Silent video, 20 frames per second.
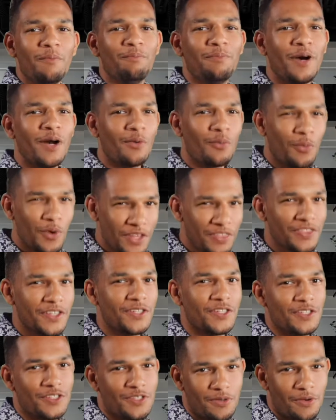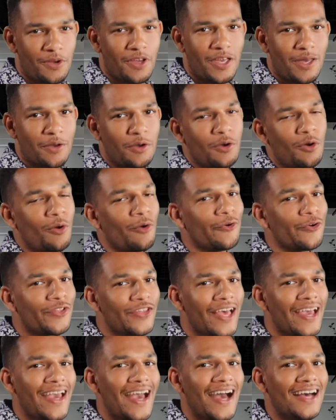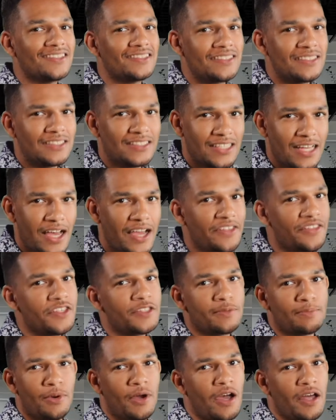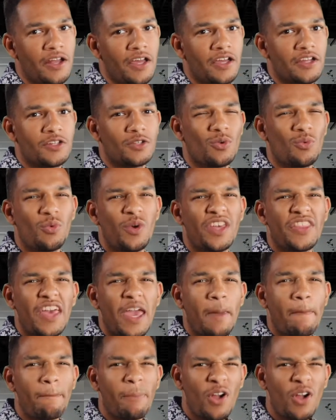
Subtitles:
But with the Discreet, Corelite has designed this product with a